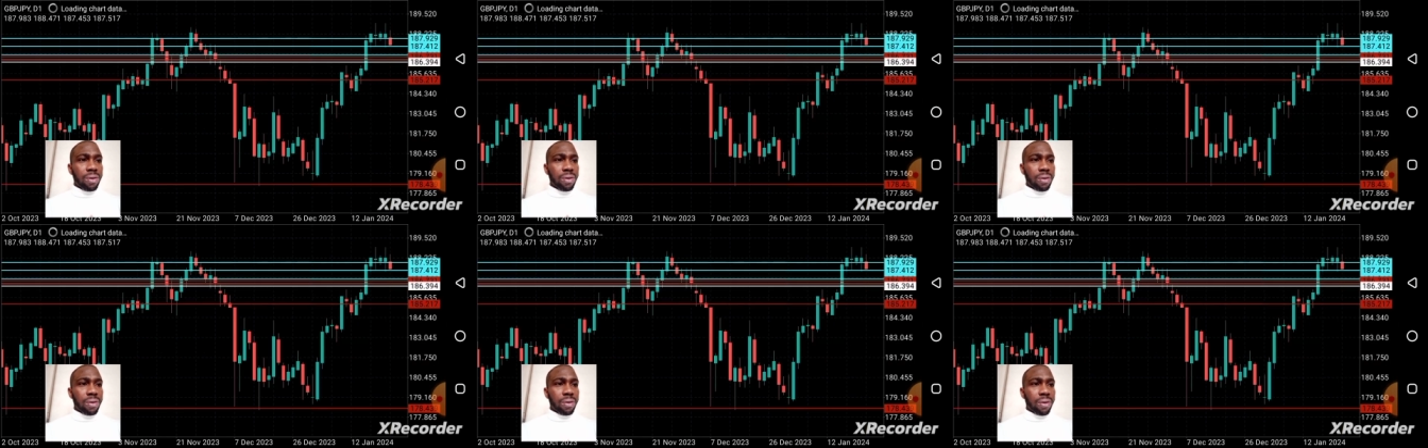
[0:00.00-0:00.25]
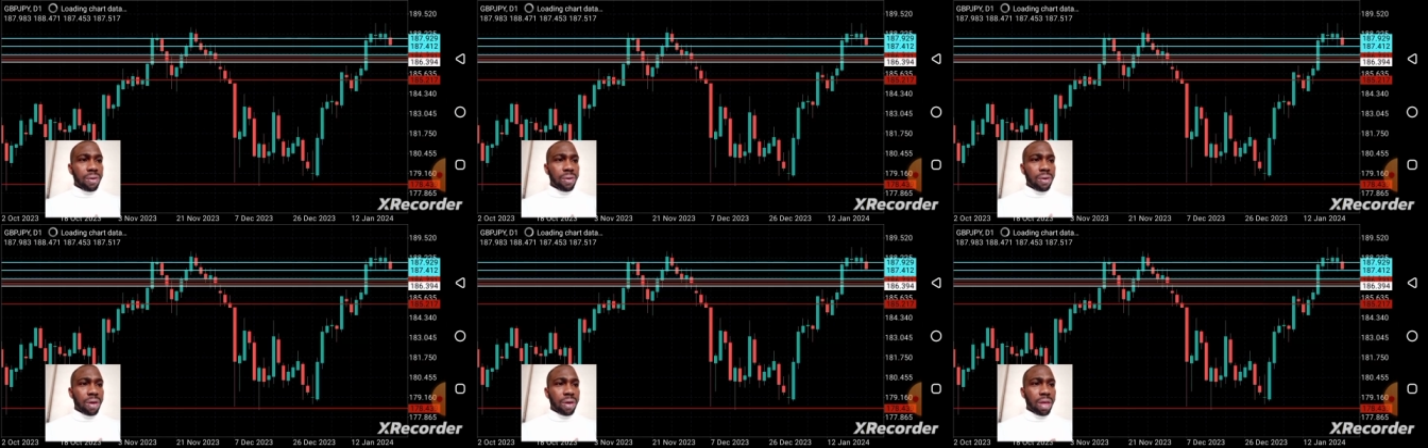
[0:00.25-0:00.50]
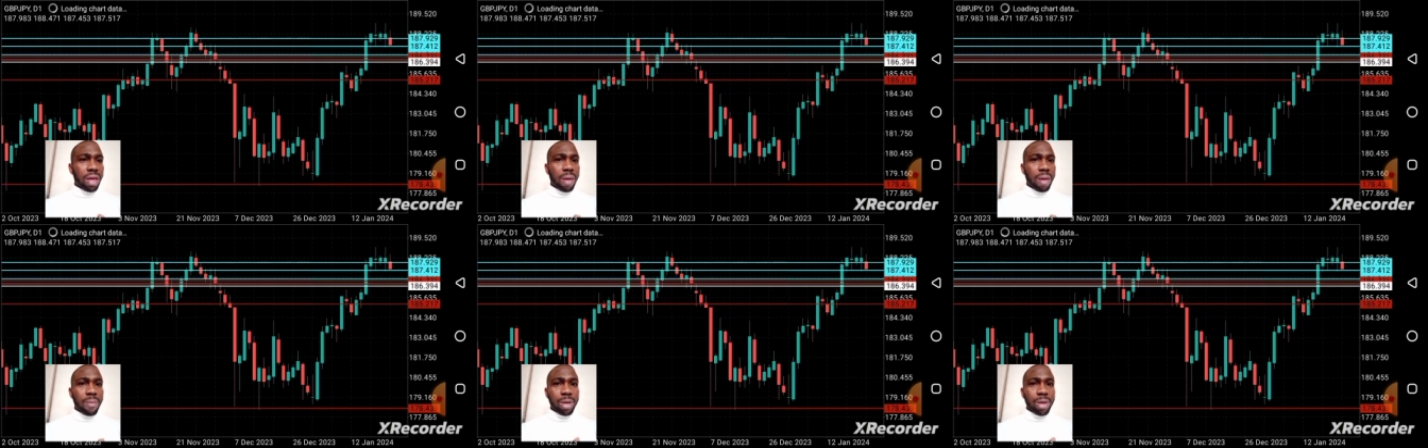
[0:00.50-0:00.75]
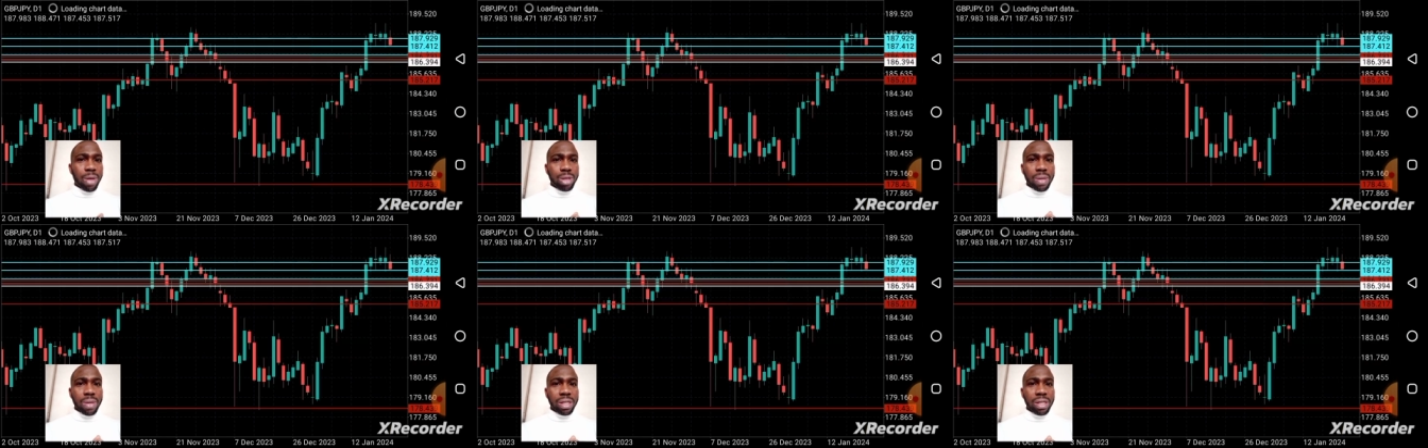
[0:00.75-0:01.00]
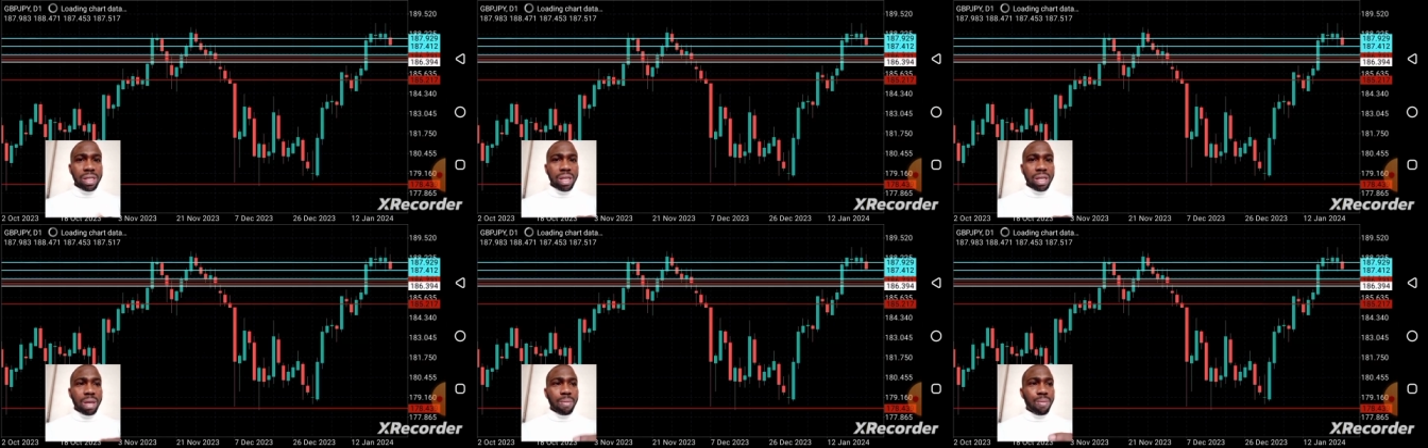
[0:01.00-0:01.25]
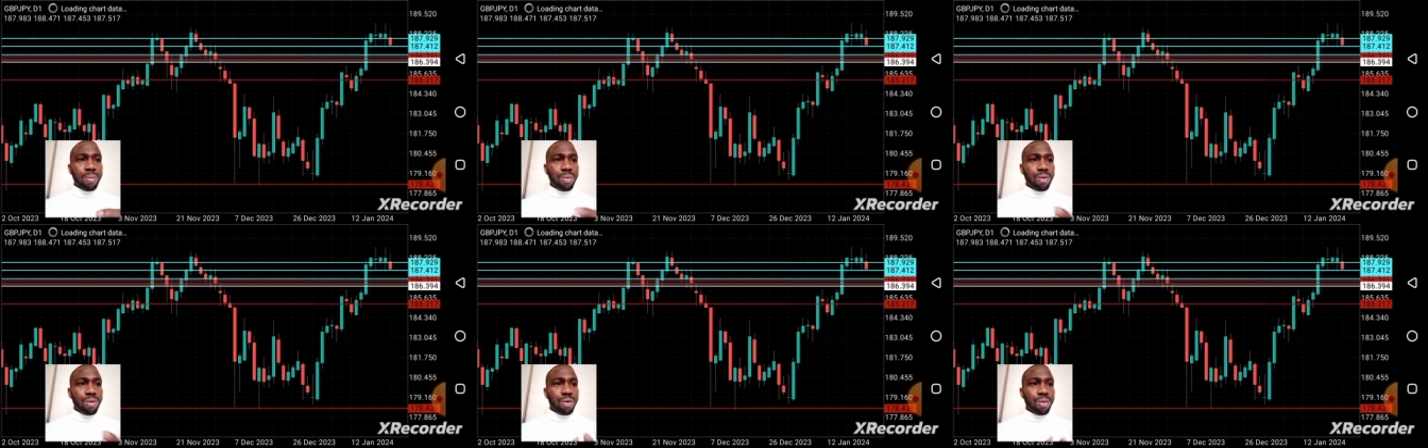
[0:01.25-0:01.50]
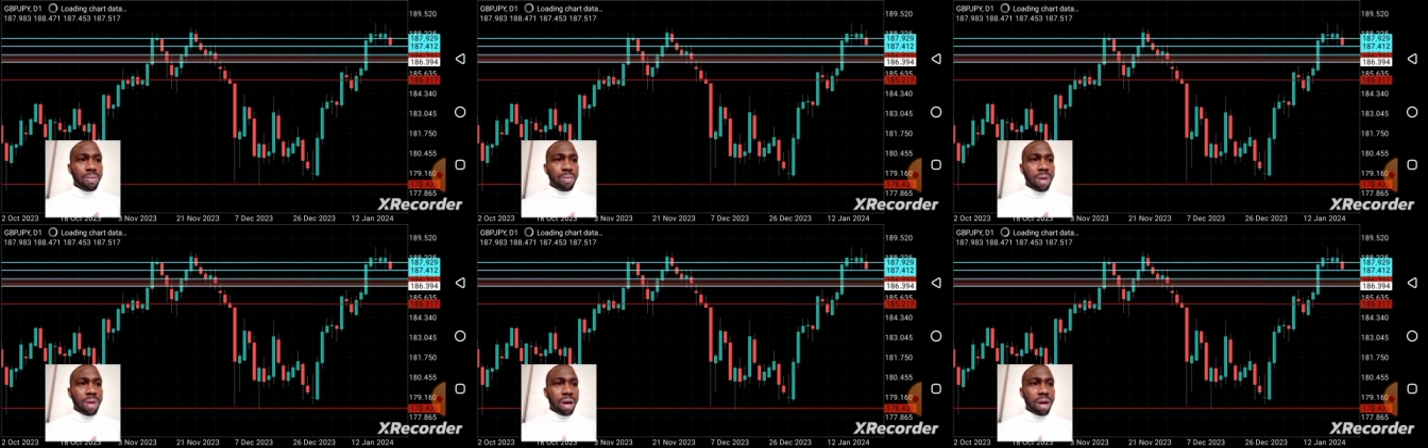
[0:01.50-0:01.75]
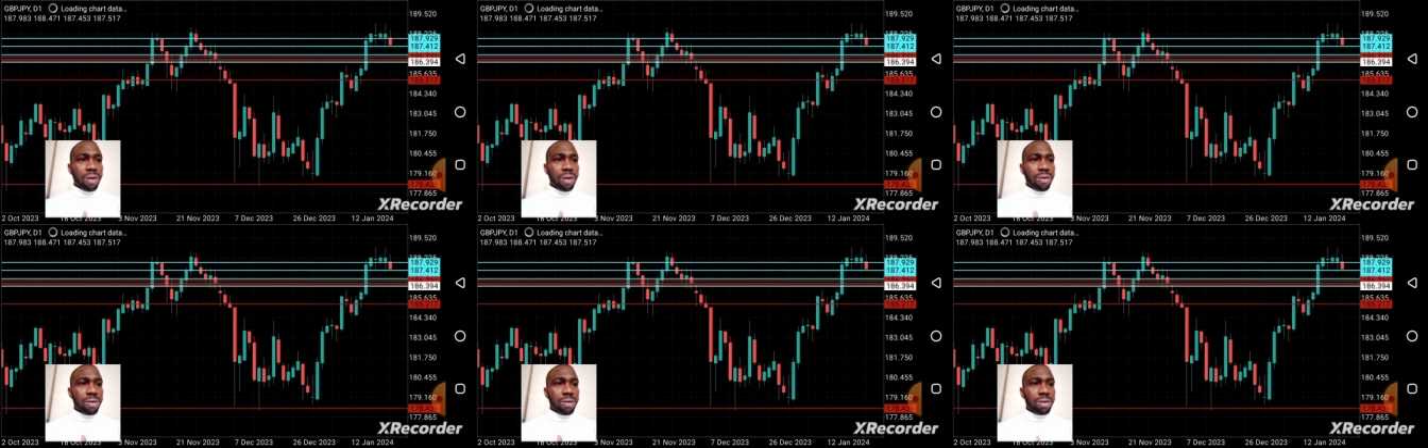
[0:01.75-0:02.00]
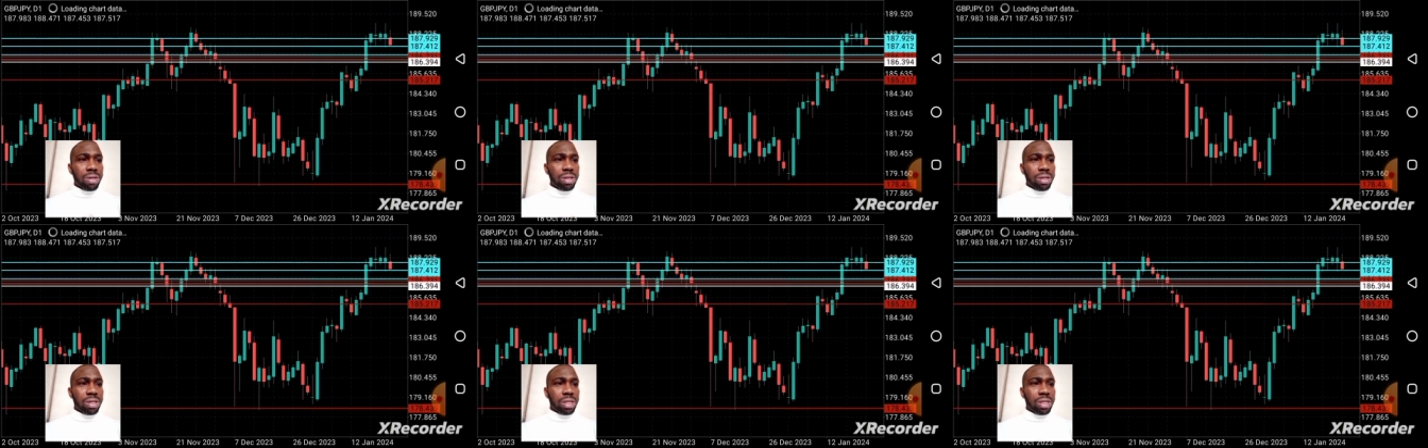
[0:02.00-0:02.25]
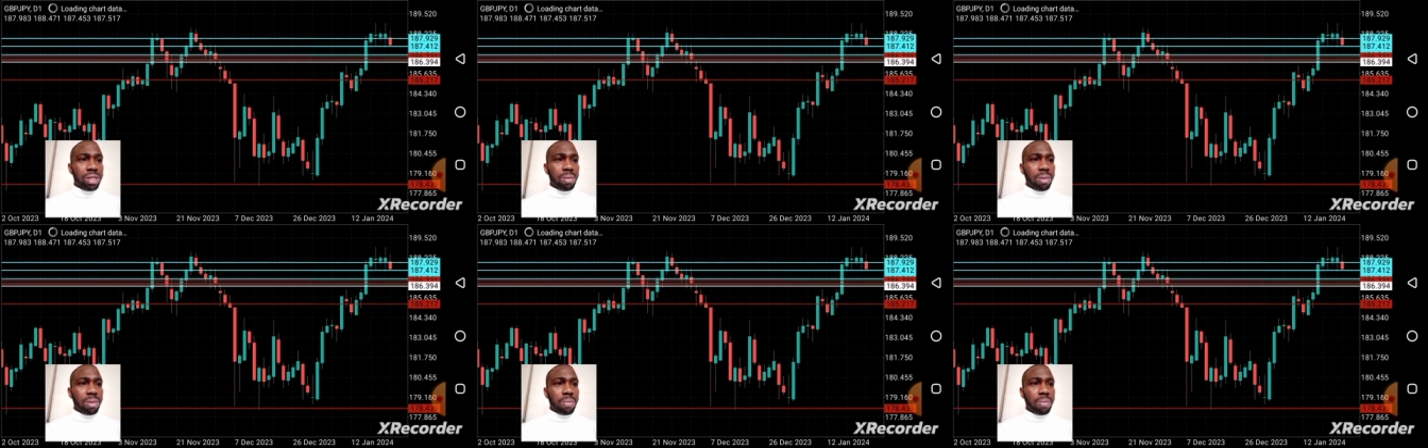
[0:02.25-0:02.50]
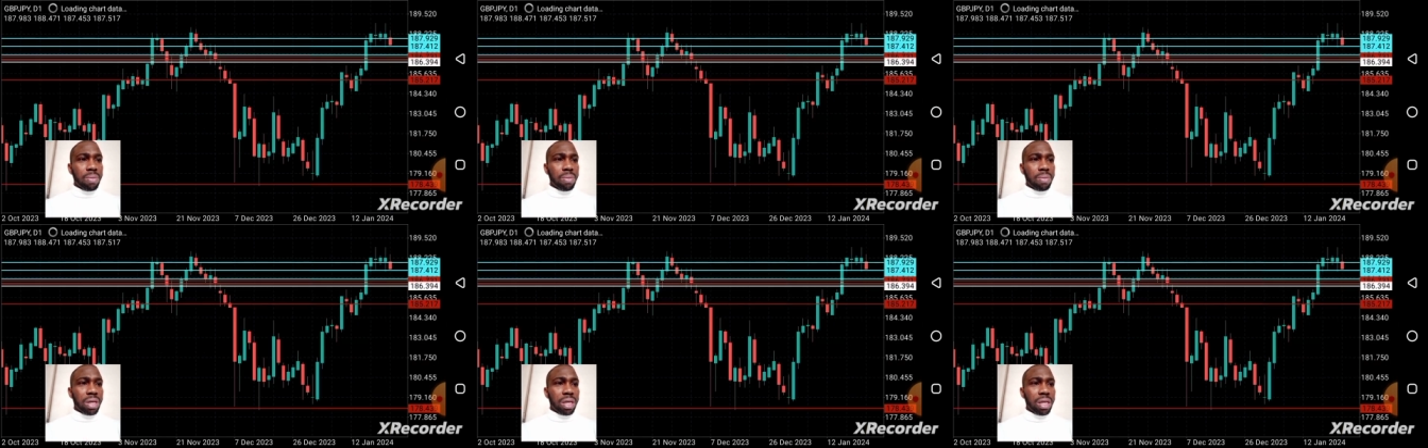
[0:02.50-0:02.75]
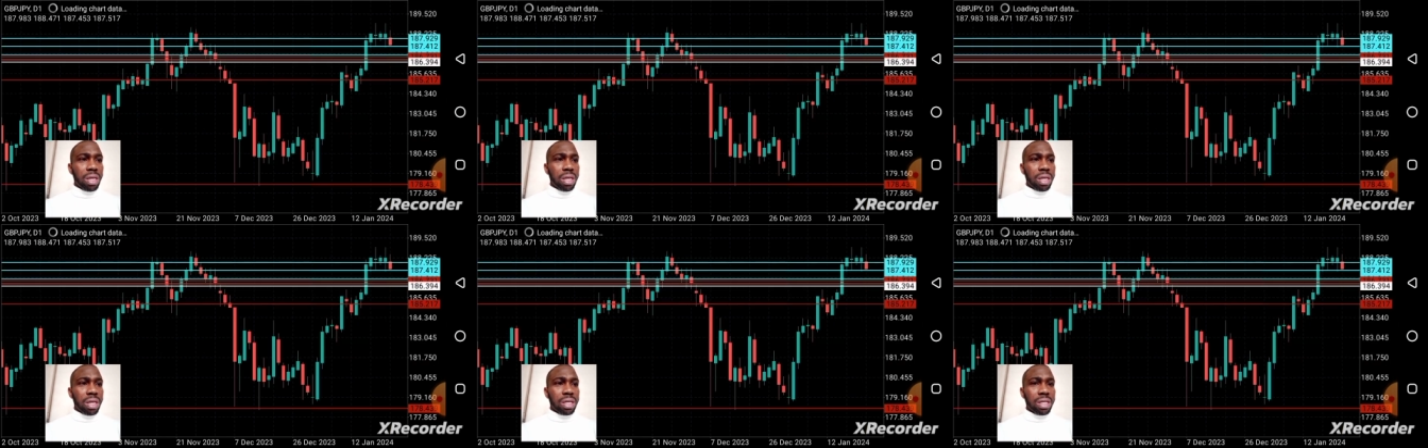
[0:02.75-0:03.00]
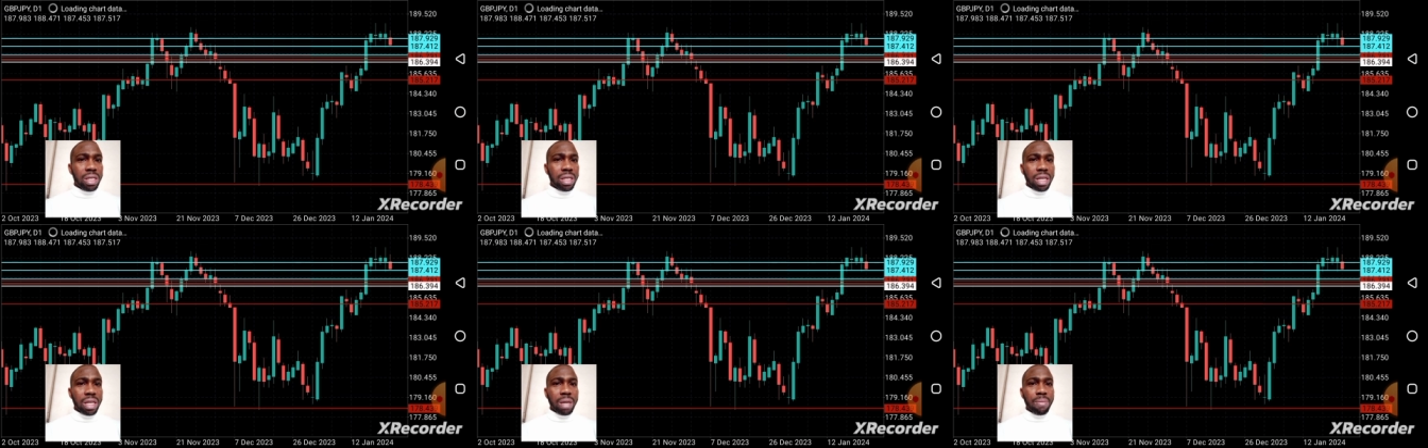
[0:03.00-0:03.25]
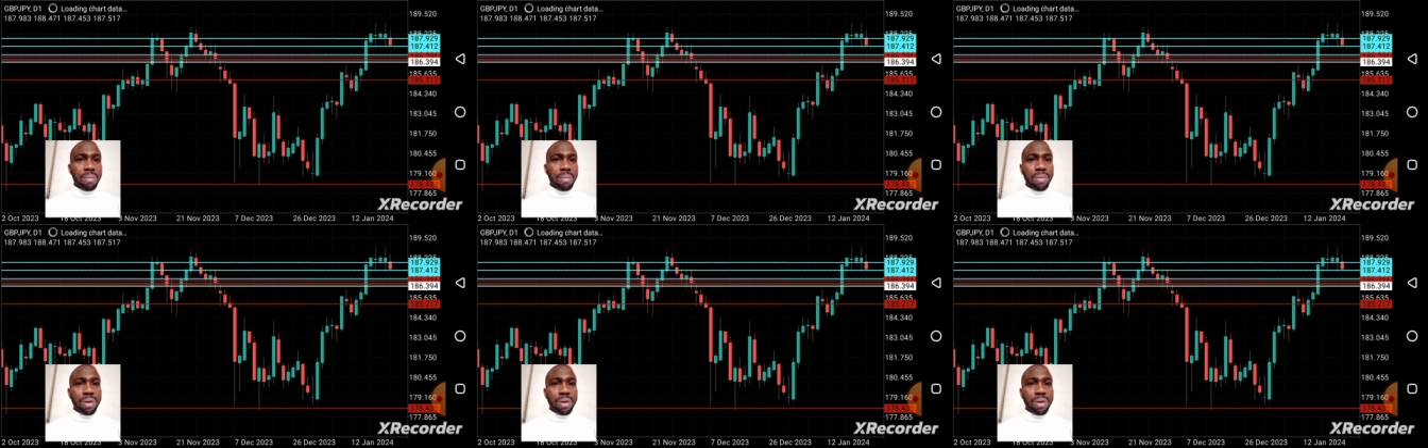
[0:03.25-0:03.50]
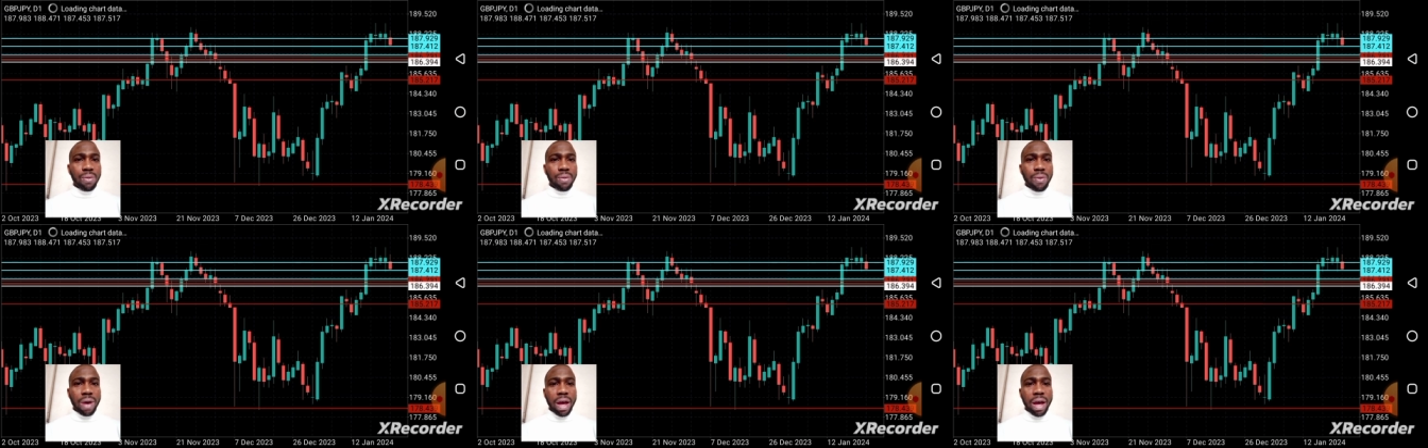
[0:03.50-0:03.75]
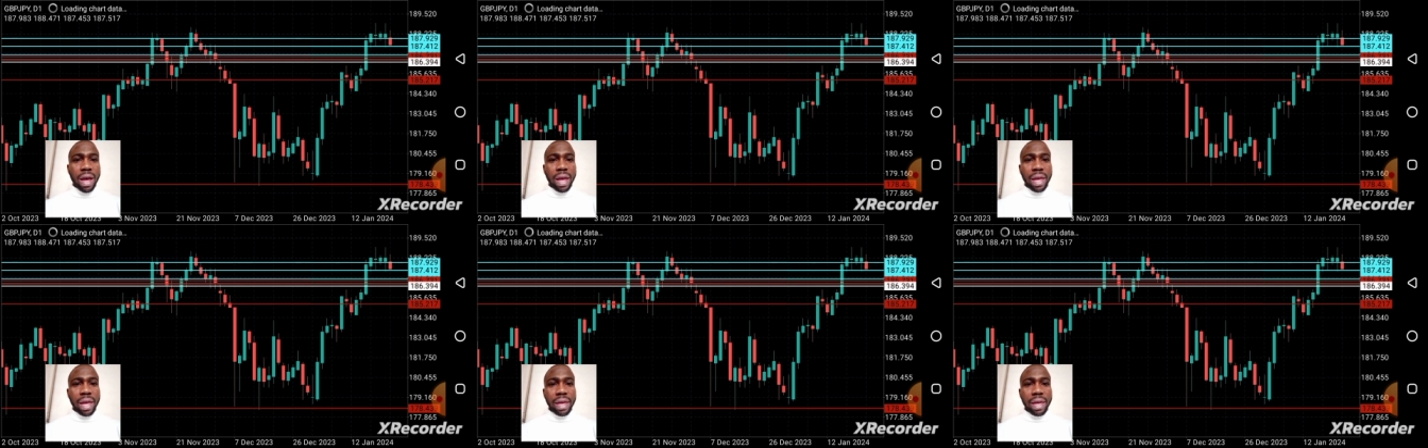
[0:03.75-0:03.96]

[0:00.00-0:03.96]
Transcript: Okay, I'm expecting a pullback on GBP/JPY.